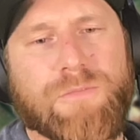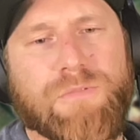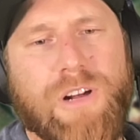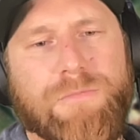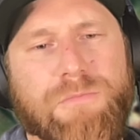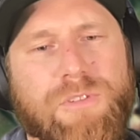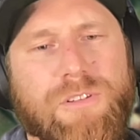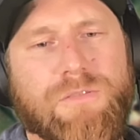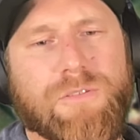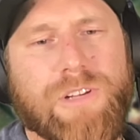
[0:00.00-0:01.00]

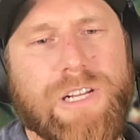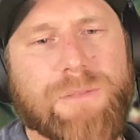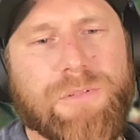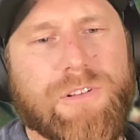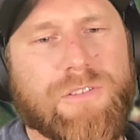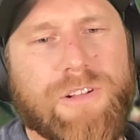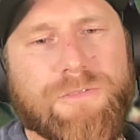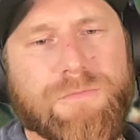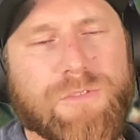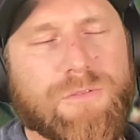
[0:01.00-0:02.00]
probably what would happen, you'd
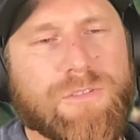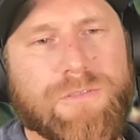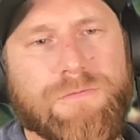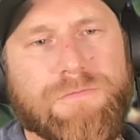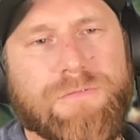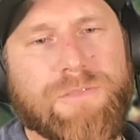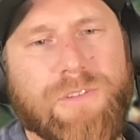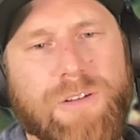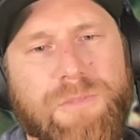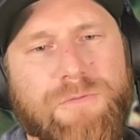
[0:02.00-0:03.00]
have some sort of
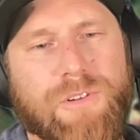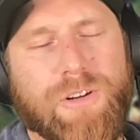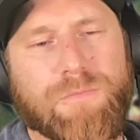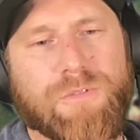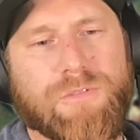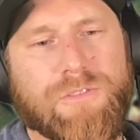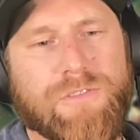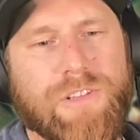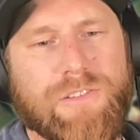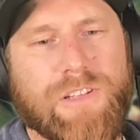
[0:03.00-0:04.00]
environment
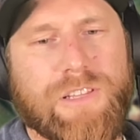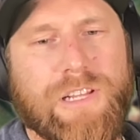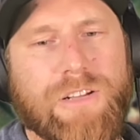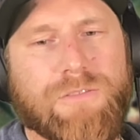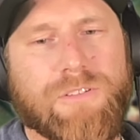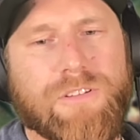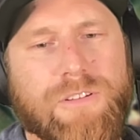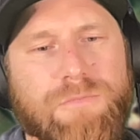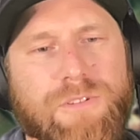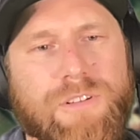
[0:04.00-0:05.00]
variables, things like that going
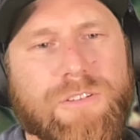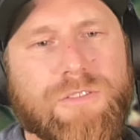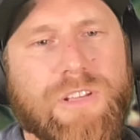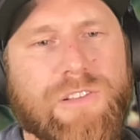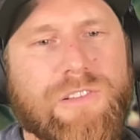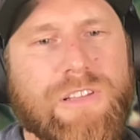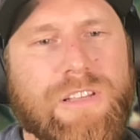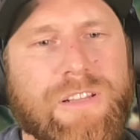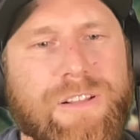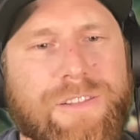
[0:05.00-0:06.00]
on. But you can
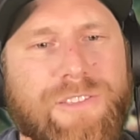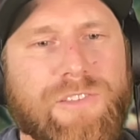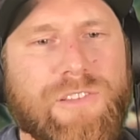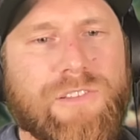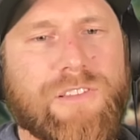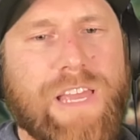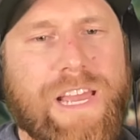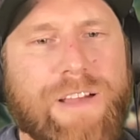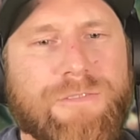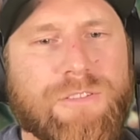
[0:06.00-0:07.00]
see this is
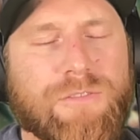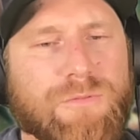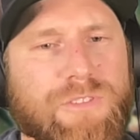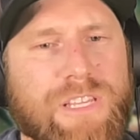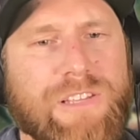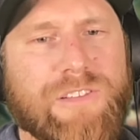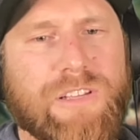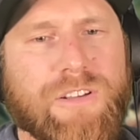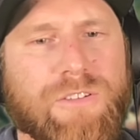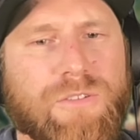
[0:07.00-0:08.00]
Daft. It's really easy
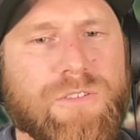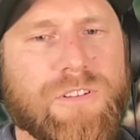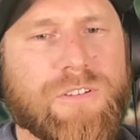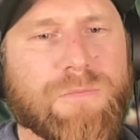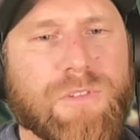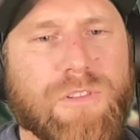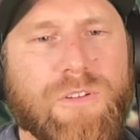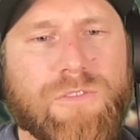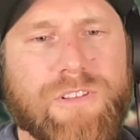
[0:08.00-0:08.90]
code. I'm loading the